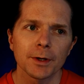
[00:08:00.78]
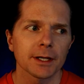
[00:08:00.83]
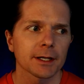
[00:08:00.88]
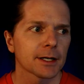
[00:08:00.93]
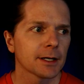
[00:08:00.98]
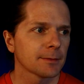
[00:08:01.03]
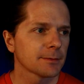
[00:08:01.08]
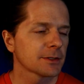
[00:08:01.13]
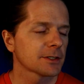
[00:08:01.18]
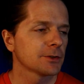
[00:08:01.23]
when it
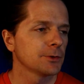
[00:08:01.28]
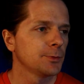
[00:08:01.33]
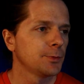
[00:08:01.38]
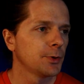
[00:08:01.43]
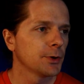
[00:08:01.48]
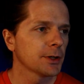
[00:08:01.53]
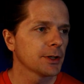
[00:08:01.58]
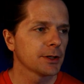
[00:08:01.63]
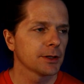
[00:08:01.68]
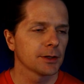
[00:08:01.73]
comes to
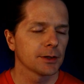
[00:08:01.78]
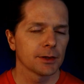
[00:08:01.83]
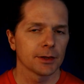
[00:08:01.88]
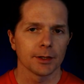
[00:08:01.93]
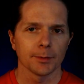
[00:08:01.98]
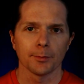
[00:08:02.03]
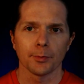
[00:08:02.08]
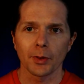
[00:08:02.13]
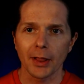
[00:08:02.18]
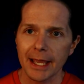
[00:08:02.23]
putting
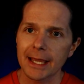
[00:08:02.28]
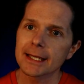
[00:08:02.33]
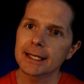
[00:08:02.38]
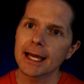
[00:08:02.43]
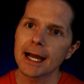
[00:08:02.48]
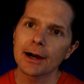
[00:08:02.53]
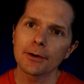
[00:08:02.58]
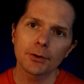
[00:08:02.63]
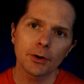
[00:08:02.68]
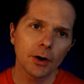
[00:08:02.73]
the plan
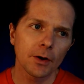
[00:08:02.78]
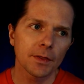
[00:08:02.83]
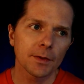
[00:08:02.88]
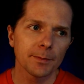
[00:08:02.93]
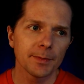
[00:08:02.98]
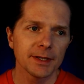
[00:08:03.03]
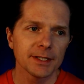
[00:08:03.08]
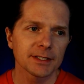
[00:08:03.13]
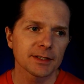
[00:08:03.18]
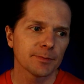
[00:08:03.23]
down on the
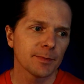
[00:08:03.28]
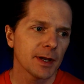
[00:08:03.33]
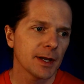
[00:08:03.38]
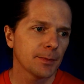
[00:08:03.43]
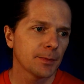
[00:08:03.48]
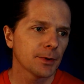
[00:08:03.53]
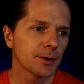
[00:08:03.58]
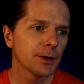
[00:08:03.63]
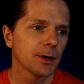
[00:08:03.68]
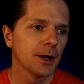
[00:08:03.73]
piece of
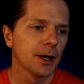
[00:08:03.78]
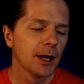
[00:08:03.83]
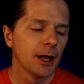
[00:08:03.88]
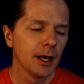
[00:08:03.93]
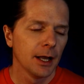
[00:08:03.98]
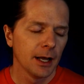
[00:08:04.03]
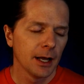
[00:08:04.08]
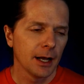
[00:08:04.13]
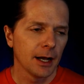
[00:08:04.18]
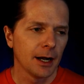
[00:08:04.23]
paper.
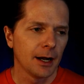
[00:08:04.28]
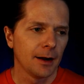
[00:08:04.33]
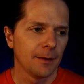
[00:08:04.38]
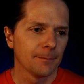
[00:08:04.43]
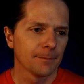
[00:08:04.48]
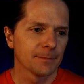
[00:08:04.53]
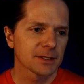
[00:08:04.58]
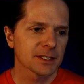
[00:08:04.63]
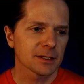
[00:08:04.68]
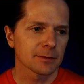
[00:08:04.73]

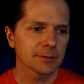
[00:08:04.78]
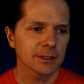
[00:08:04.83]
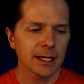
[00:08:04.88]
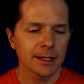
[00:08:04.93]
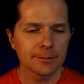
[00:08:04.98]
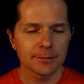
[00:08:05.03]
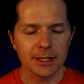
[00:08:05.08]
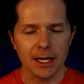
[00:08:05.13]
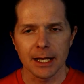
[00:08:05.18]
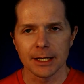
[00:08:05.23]

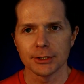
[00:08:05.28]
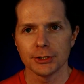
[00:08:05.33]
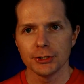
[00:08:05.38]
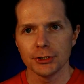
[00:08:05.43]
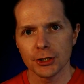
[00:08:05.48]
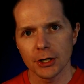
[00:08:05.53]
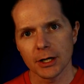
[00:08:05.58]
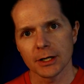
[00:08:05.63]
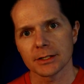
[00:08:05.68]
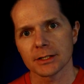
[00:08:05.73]
Sometimes I
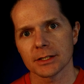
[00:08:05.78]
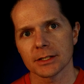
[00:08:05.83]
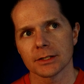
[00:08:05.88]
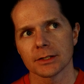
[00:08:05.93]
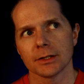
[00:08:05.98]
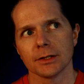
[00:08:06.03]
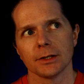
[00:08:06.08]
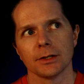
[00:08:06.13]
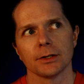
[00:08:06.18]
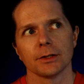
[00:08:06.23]

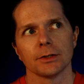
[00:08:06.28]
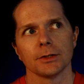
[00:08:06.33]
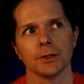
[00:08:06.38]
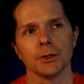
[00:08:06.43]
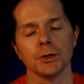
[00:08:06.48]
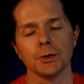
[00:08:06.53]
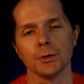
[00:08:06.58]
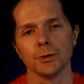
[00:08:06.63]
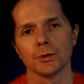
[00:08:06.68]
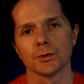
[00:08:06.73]
just
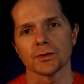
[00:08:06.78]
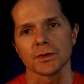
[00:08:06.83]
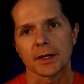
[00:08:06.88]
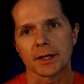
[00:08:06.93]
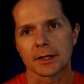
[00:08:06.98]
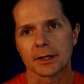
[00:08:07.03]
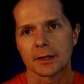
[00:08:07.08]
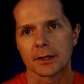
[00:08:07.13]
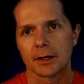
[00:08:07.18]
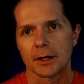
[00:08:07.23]
use
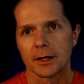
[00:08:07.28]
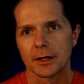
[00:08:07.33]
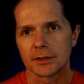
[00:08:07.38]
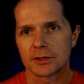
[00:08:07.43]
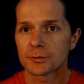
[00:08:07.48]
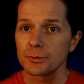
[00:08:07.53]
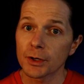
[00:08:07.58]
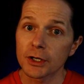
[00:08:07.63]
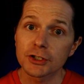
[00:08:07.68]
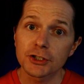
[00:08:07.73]
like a
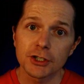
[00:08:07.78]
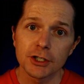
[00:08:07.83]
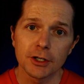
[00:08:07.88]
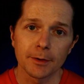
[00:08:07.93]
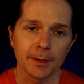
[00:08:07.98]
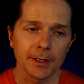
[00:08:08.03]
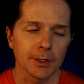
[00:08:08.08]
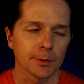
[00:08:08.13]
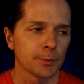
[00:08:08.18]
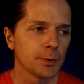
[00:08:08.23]
spreadsheet
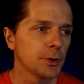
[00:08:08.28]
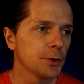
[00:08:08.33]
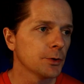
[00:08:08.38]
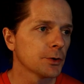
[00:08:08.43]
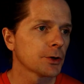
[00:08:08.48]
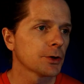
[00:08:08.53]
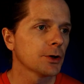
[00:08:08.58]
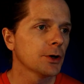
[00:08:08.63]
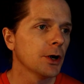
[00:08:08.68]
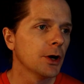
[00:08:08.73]
on my
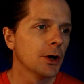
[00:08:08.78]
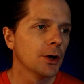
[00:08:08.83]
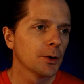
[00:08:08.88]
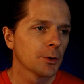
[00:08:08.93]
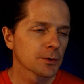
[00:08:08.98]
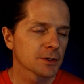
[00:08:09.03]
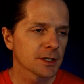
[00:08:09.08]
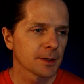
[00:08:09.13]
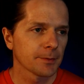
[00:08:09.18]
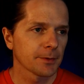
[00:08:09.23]
computer
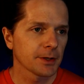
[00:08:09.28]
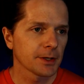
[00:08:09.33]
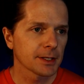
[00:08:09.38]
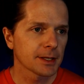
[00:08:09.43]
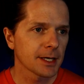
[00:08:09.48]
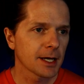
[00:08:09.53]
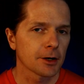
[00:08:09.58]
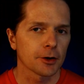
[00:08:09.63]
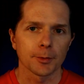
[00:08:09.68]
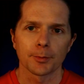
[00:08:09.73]
or something like
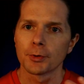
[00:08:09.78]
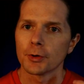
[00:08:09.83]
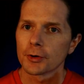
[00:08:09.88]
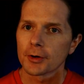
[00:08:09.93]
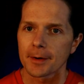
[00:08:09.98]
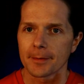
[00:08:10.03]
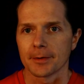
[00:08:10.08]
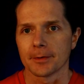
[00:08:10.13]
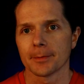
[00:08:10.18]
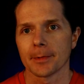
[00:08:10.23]
that, or a
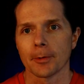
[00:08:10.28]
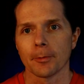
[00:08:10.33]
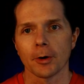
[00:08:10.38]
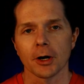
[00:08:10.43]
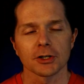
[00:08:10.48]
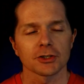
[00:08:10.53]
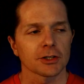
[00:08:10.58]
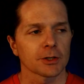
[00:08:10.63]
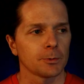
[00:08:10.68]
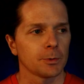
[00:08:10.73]
program in my
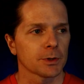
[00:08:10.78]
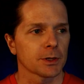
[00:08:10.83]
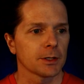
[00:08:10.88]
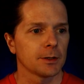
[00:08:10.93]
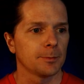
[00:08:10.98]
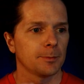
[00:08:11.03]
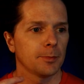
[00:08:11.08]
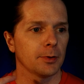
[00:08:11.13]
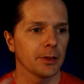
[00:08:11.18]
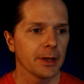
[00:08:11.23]
watch, like what
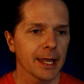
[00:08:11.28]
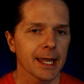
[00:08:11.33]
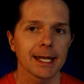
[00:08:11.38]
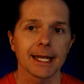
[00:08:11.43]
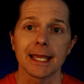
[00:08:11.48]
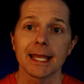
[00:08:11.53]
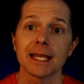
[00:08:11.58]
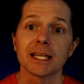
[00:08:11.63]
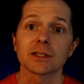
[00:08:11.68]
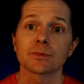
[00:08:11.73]
the plan
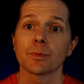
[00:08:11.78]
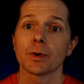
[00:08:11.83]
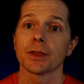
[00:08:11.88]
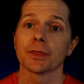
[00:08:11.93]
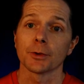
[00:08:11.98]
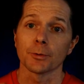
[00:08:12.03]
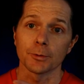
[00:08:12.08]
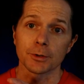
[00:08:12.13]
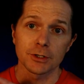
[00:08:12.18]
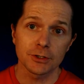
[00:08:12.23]
is, but
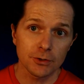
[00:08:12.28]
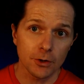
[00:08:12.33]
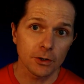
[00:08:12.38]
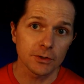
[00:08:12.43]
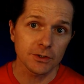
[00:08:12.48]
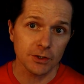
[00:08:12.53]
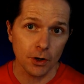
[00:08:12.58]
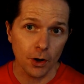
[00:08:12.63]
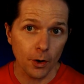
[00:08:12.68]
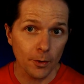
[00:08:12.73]
the
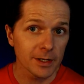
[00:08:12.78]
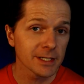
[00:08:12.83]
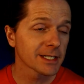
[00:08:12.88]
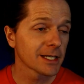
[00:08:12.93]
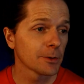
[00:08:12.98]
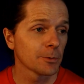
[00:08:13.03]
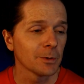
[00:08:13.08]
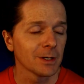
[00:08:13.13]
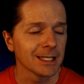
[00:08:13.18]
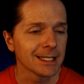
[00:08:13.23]
results always
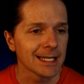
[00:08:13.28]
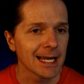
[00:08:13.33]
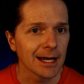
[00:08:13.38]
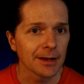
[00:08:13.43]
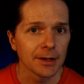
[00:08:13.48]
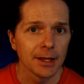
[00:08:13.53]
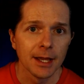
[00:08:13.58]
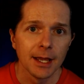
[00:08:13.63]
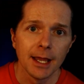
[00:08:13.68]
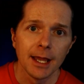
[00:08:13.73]
get written
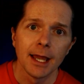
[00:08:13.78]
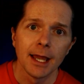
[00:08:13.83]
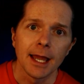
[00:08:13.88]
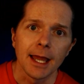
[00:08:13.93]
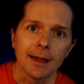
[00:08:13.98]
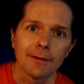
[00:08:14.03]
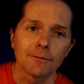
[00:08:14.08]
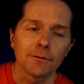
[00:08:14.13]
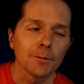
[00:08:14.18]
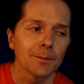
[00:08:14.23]
down.
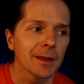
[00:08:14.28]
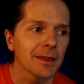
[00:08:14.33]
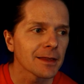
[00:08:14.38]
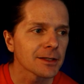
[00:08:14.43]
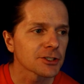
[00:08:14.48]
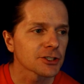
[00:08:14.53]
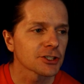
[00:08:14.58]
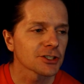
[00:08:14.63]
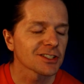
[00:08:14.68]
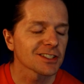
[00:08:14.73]
And for me,
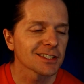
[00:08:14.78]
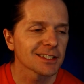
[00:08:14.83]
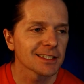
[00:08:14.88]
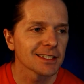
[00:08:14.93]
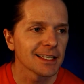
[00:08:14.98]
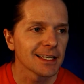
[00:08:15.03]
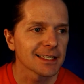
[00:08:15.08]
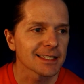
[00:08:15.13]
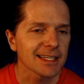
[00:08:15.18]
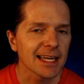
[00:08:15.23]
that's just,
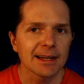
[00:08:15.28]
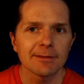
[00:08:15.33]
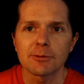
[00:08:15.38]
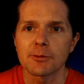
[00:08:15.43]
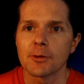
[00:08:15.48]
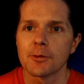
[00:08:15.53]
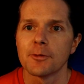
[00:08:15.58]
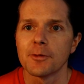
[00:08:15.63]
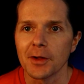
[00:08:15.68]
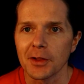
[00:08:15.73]
it's kind of a
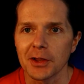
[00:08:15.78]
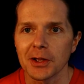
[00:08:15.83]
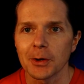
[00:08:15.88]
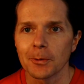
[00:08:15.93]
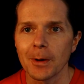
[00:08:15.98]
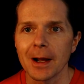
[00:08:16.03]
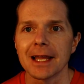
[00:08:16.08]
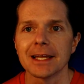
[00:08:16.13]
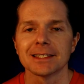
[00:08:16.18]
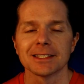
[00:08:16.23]
fulfilling
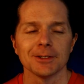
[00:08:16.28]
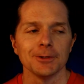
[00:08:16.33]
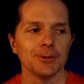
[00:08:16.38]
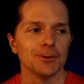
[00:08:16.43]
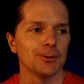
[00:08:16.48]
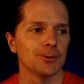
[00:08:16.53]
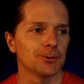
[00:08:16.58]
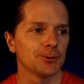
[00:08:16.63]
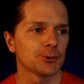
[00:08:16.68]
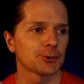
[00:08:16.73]
way
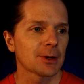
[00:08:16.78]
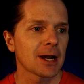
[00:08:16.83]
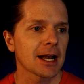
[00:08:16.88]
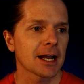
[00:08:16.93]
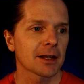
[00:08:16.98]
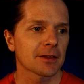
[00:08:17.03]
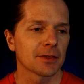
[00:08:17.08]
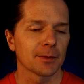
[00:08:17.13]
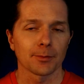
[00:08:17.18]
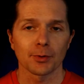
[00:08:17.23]
to
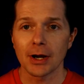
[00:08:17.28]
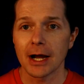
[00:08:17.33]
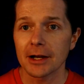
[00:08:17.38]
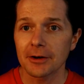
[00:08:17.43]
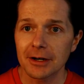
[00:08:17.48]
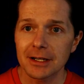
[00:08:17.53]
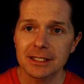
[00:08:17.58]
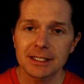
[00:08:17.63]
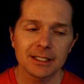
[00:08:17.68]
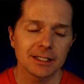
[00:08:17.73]
track the
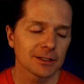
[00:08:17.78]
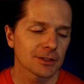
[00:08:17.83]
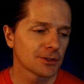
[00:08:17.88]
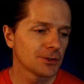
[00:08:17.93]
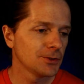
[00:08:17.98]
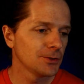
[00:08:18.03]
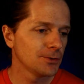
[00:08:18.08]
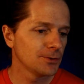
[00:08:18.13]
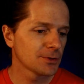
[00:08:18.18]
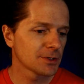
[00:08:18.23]
progress,
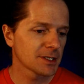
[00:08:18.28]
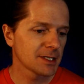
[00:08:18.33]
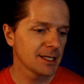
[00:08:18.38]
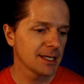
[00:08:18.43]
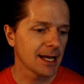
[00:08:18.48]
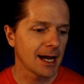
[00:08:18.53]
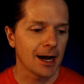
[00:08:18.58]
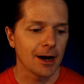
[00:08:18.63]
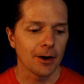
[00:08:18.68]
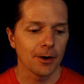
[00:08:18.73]
to
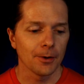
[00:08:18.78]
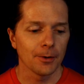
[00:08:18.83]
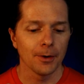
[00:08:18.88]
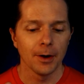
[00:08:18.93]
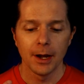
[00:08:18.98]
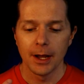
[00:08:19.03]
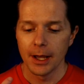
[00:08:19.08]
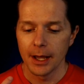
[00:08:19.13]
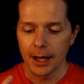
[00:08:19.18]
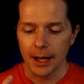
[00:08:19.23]
see
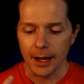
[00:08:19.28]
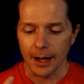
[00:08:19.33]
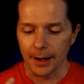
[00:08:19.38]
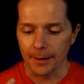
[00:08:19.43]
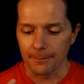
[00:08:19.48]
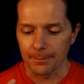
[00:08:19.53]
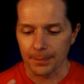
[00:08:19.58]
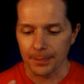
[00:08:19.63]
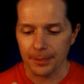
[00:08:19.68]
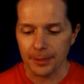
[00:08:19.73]
how
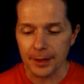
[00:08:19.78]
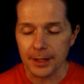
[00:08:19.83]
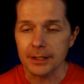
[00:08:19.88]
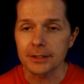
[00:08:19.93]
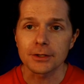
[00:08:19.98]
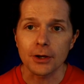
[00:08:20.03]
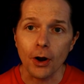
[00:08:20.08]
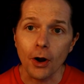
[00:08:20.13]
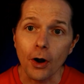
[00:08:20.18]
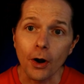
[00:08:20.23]

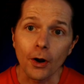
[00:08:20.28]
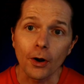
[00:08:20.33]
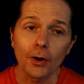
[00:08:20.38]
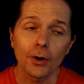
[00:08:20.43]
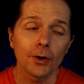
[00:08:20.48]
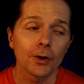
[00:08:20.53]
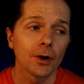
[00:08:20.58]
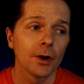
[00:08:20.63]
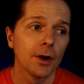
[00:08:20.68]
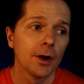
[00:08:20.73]
things
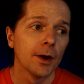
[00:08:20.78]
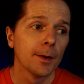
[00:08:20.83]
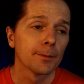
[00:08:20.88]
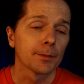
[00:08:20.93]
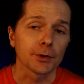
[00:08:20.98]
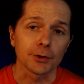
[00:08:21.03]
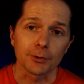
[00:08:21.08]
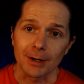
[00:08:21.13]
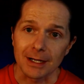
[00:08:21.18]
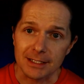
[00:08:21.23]
are
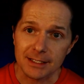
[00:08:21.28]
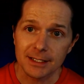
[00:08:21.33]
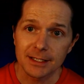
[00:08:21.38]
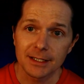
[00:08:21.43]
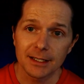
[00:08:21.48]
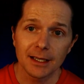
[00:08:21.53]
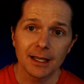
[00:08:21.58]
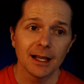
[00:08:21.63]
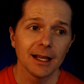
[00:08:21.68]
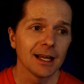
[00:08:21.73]

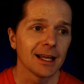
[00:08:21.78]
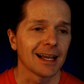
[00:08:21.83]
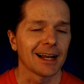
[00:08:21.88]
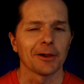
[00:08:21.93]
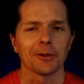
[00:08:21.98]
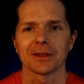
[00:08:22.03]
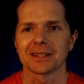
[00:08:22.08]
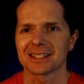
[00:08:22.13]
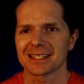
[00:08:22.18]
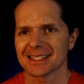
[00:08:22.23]
progressing. I
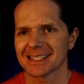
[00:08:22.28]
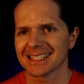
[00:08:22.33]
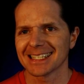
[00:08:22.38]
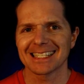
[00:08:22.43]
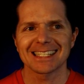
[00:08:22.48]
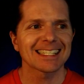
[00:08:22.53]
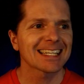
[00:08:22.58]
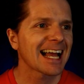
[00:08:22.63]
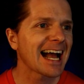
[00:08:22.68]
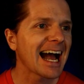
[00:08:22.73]
know
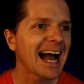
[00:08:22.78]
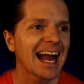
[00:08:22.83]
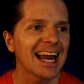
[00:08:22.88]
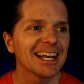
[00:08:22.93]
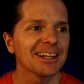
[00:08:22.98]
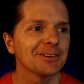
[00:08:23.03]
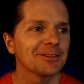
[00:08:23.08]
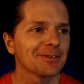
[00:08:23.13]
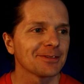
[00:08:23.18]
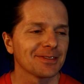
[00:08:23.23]
it's
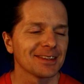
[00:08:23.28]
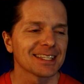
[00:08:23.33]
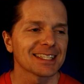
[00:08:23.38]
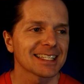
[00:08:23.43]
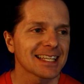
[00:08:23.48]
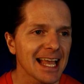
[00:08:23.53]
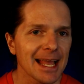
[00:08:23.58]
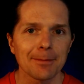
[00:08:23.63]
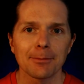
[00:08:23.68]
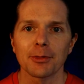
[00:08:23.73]
kind of the
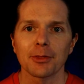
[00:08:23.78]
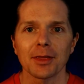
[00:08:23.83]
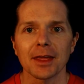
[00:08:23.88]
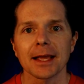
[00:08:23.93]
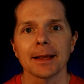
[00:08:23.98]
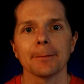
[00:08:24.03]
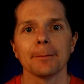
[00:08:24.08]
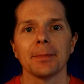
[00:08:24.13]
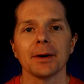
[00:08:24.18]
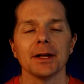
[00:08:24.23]
same
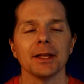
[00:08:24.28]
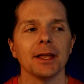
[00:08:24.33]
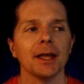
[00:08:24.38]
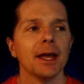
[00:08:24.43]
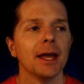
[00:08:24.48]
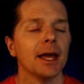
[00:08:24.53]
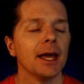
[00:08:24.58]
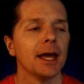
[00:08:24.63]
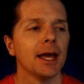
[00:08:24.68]
thing, but